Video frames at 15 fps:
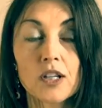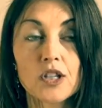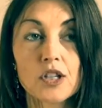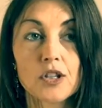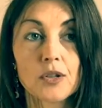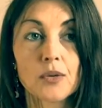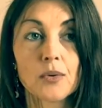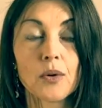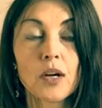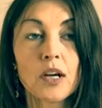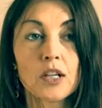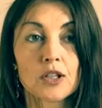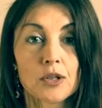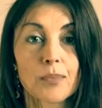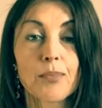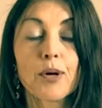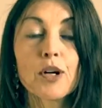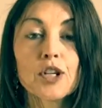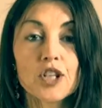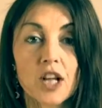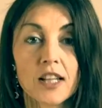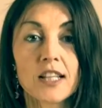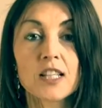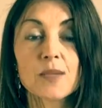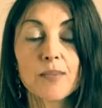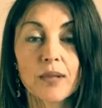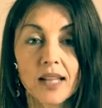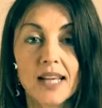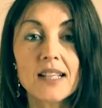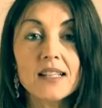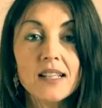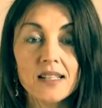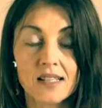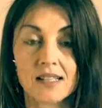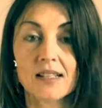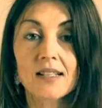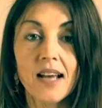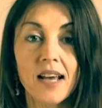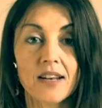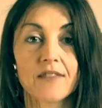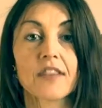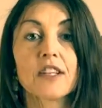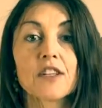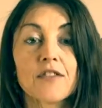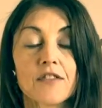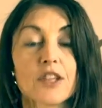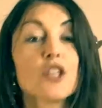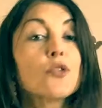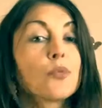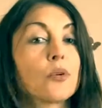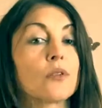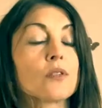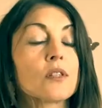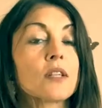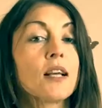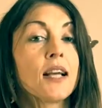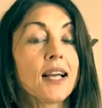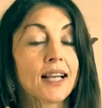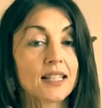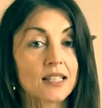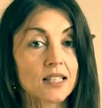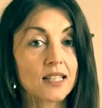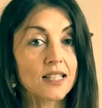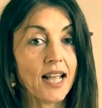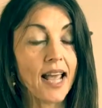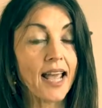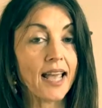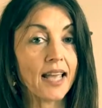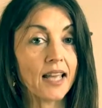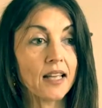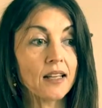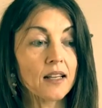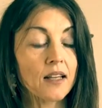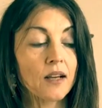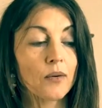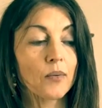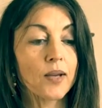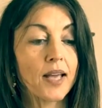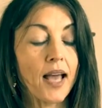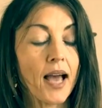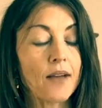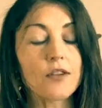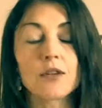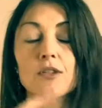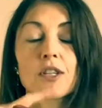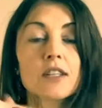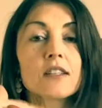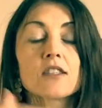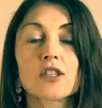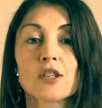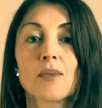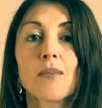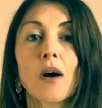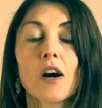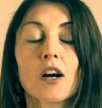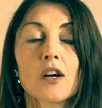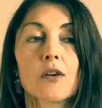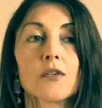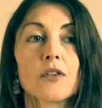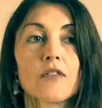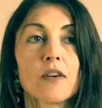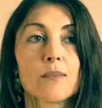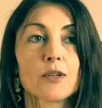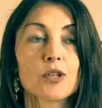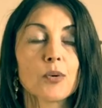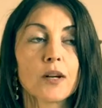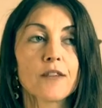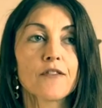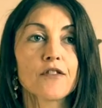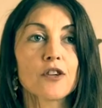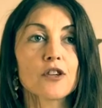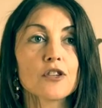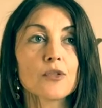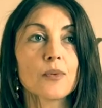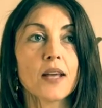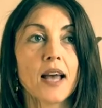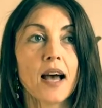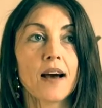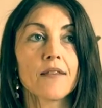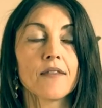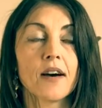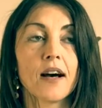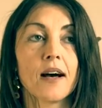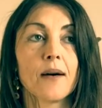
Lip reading: to push on these places inside of individuals. And today it's tomorrow, November 21st, we have